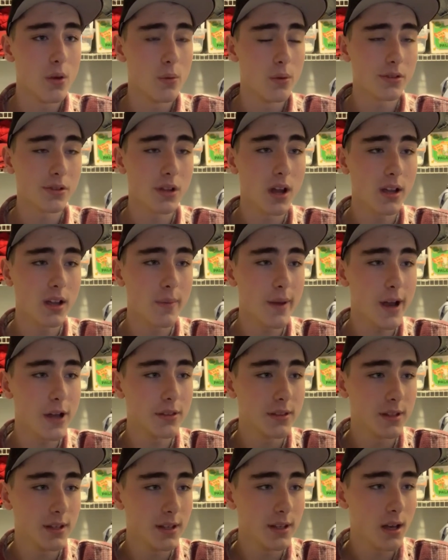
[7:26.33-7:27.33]
let's talk
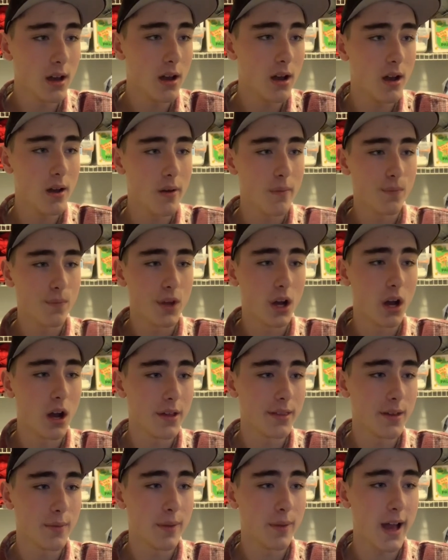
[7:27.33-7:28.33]
about the, um, the
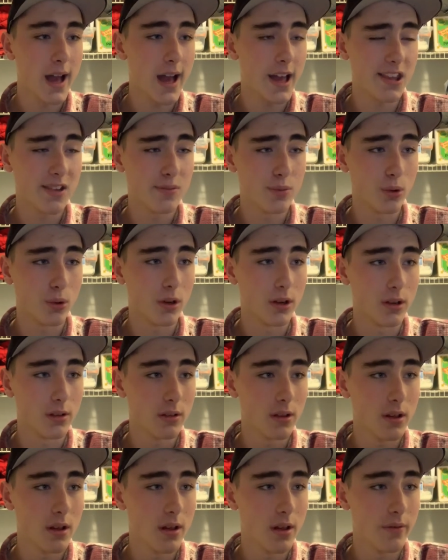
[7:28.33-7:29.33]
Honda Passport,
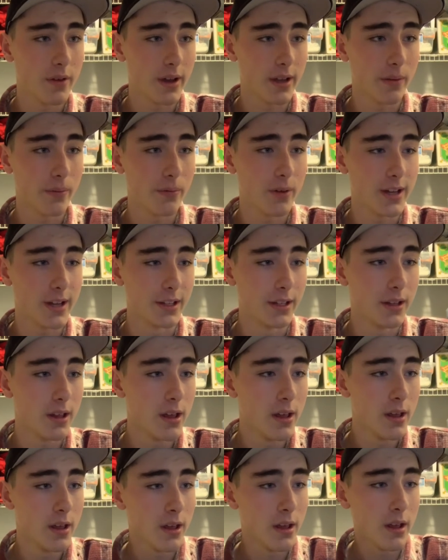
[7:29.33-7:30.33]
if I can find it.
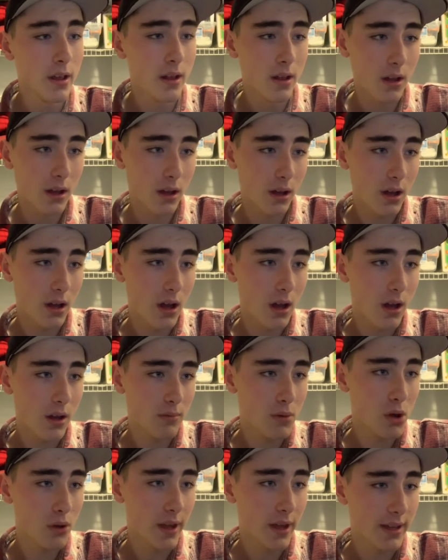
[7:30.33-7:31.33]

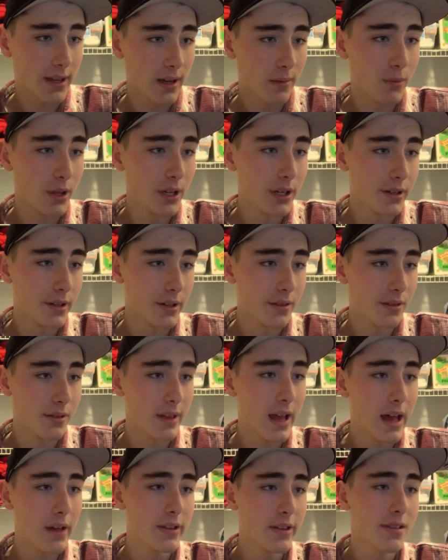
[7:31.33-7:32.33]
Um, okay, yeah, here it is.
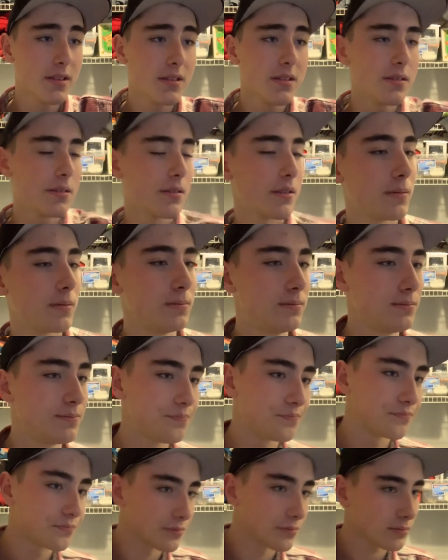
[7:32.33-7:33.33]
Now, this is
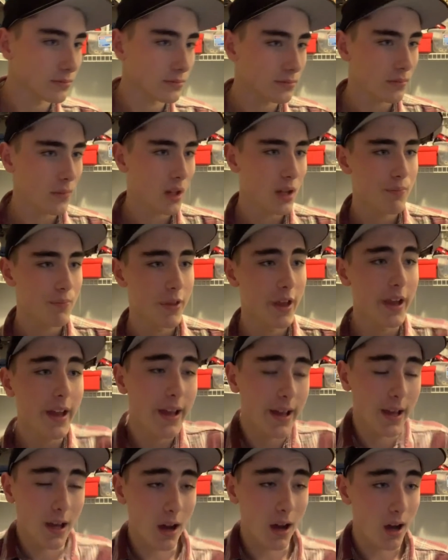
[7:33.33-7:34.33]

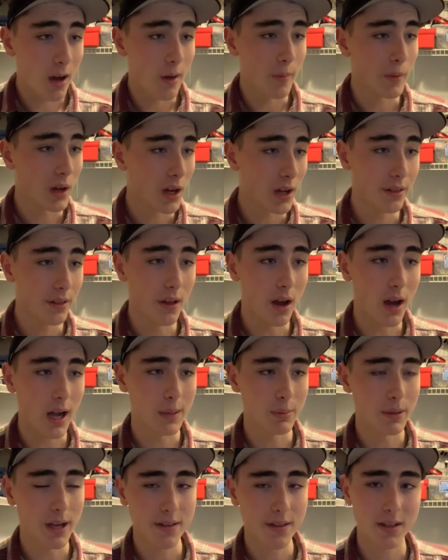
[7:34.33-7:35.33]
a, um, an
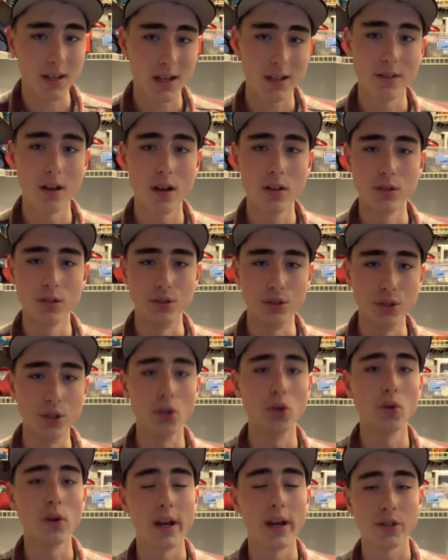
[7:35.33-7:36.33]
I'm guessing another
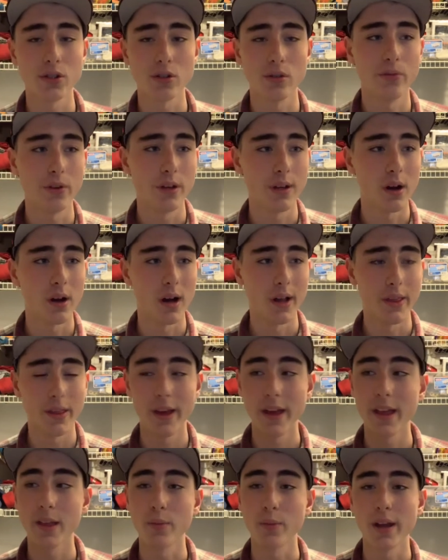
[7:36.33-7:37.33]
new SUV Honda
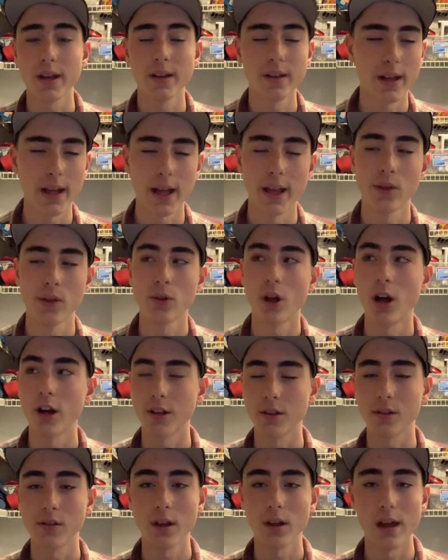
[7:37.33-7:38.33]
has made, as long
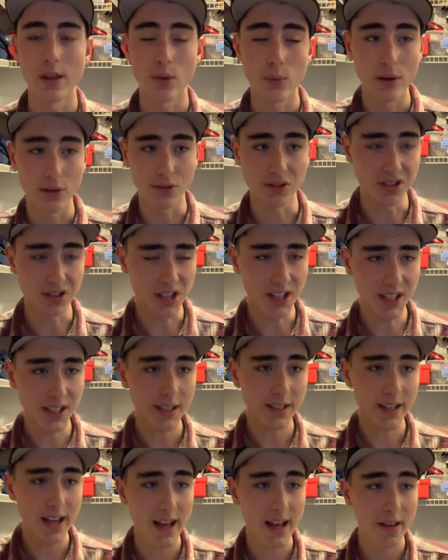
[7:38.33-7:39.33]
as, as well as
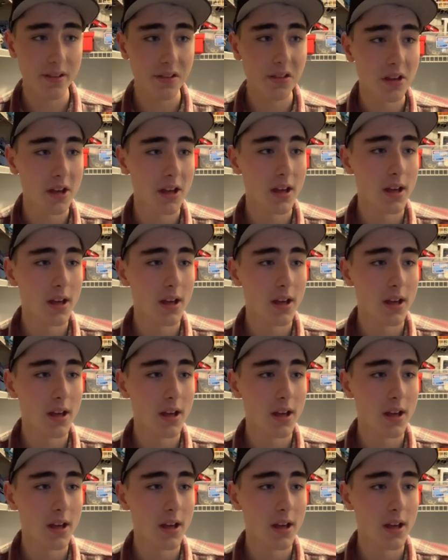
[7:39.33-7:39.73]
Lincoln has.